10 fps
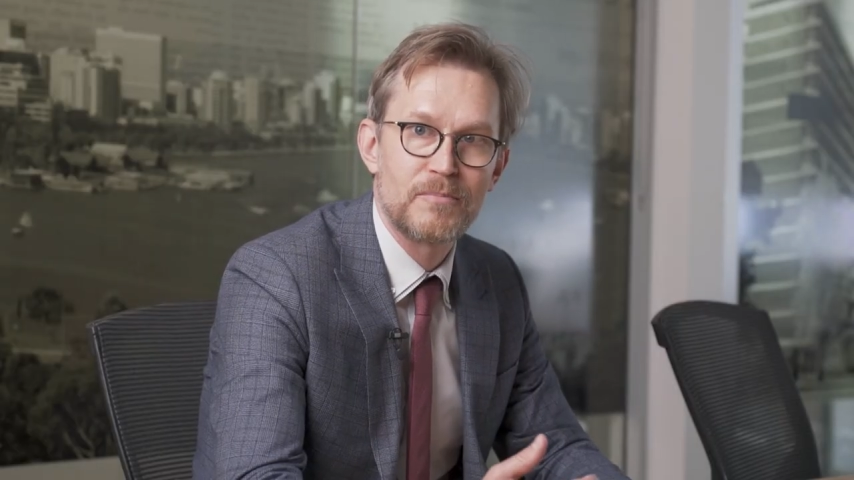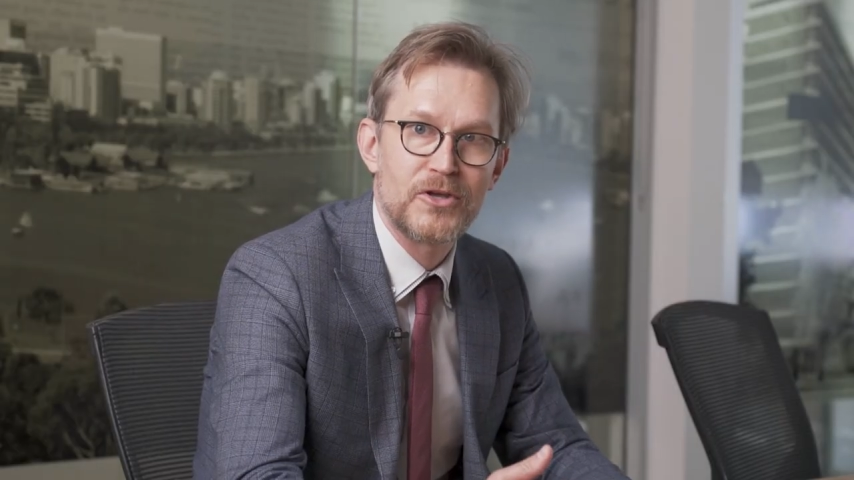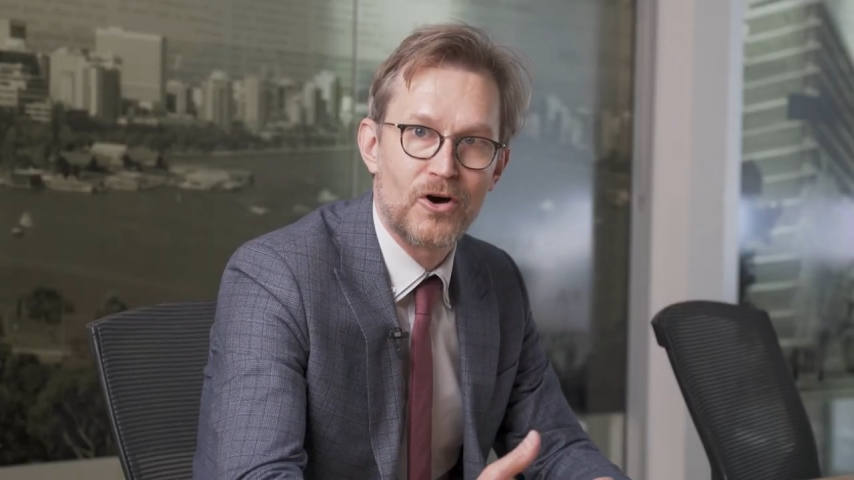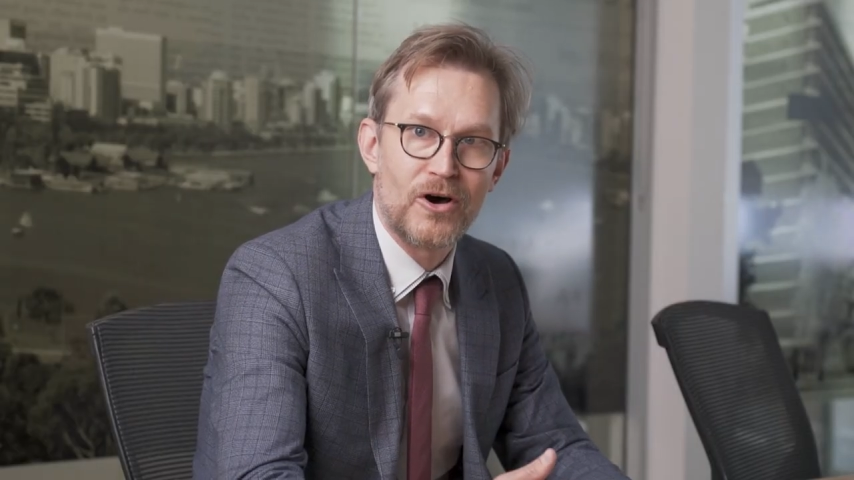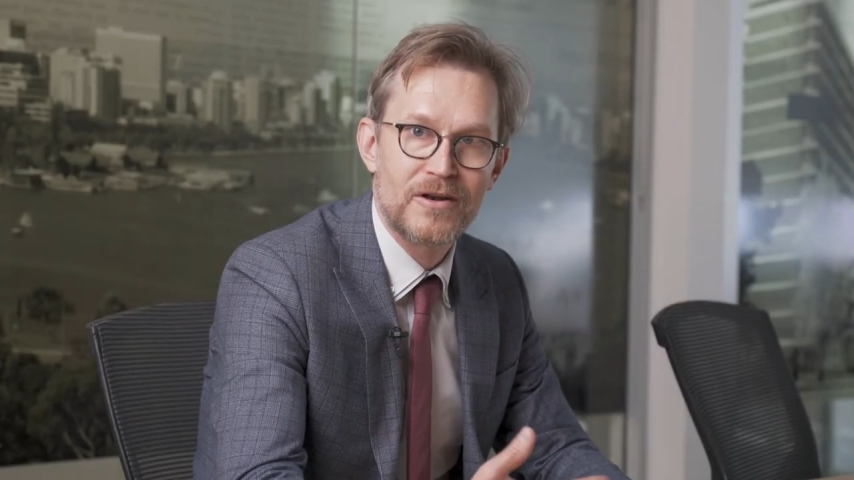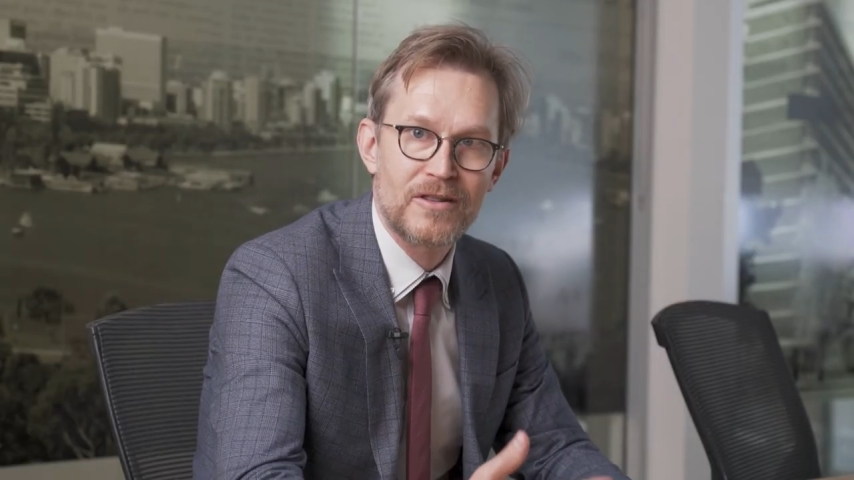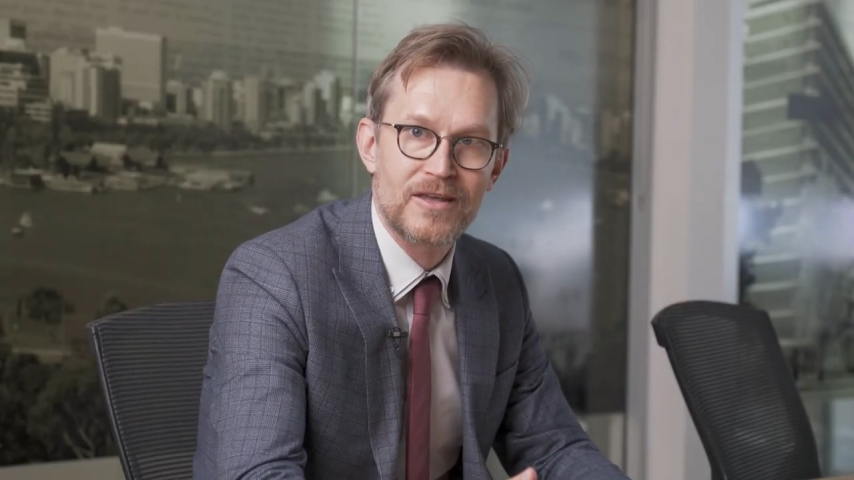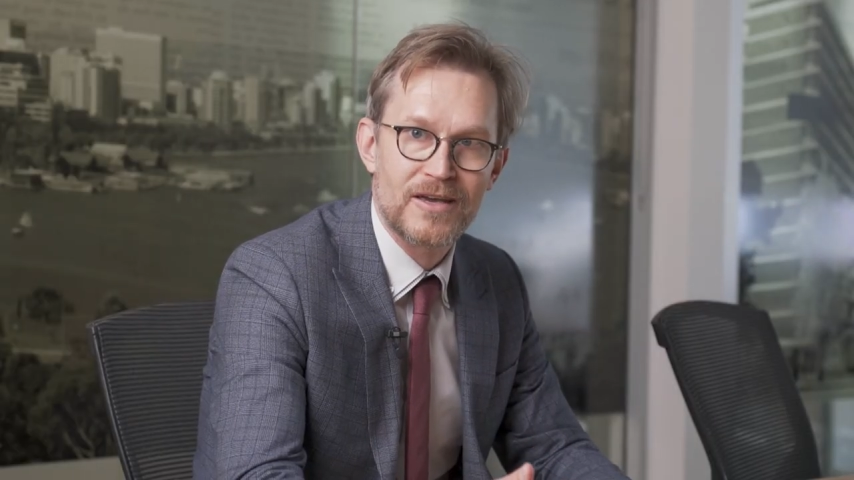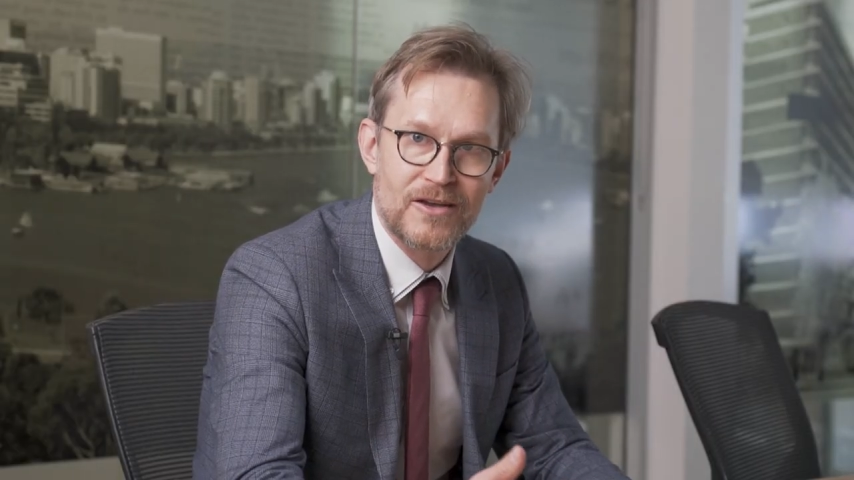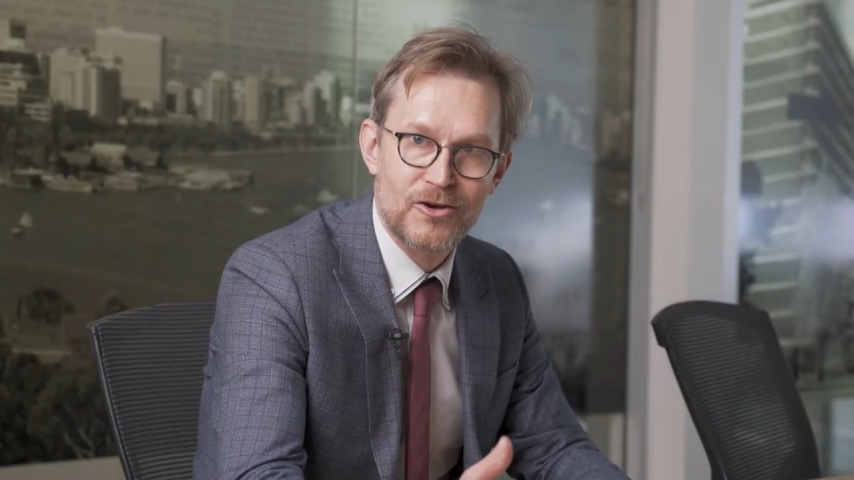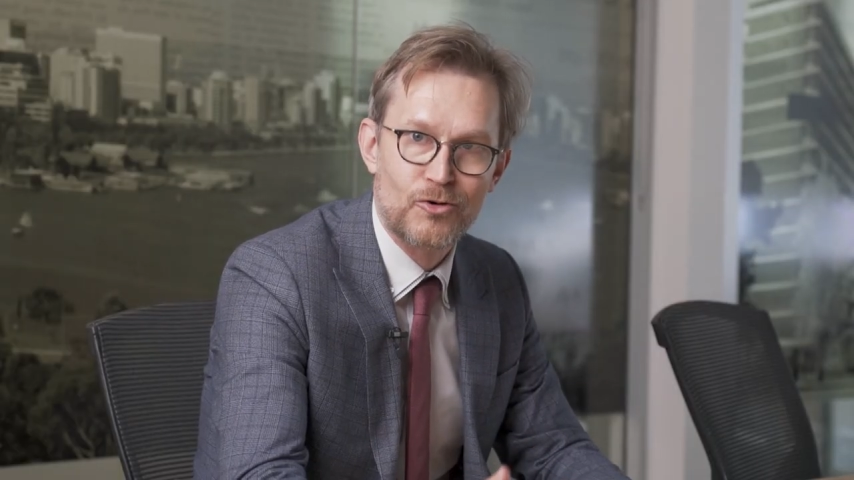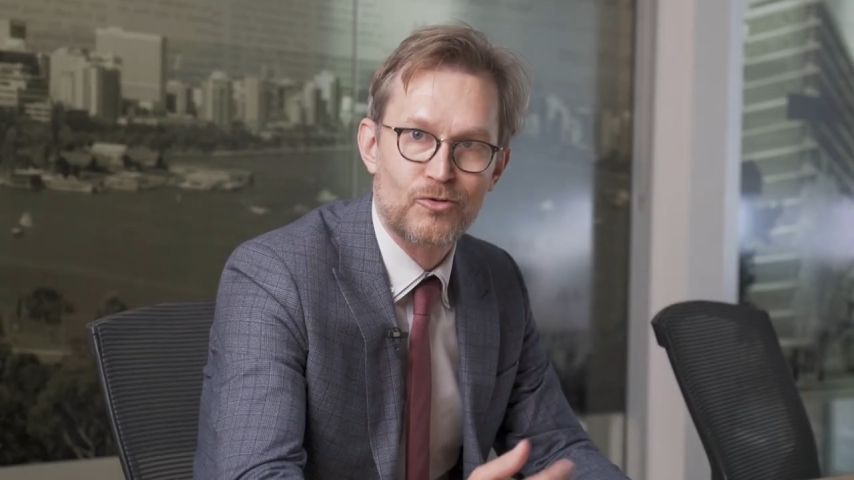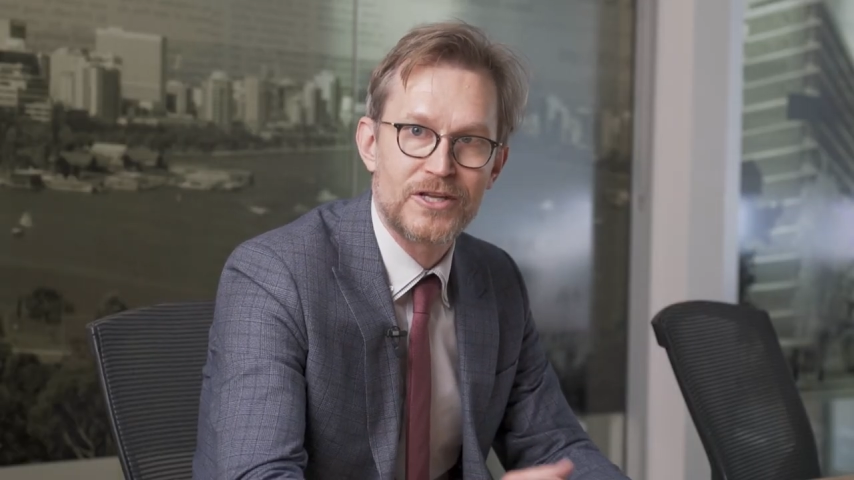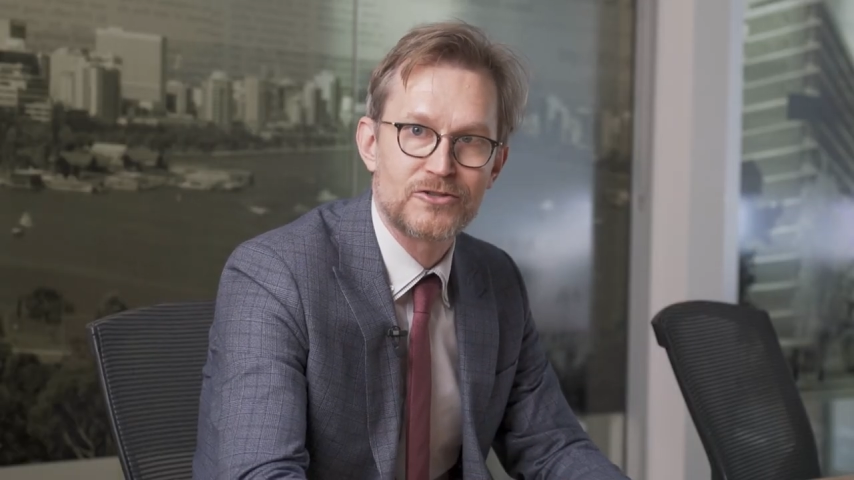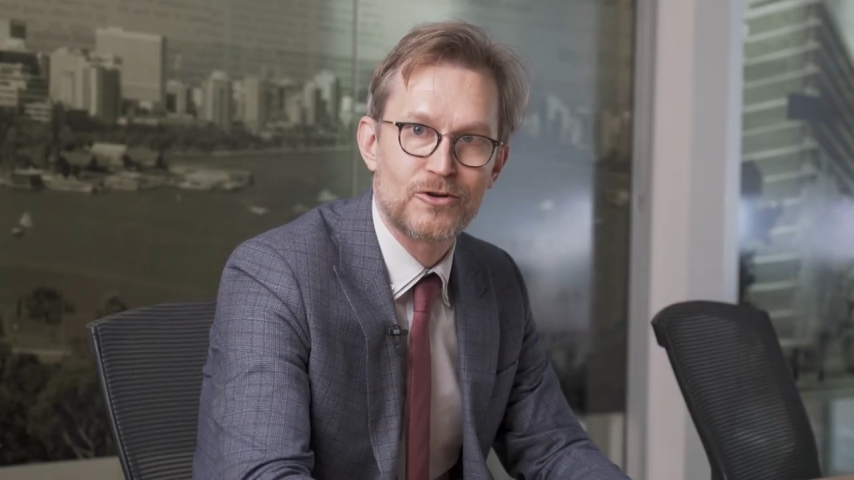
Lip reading: beyond the concrete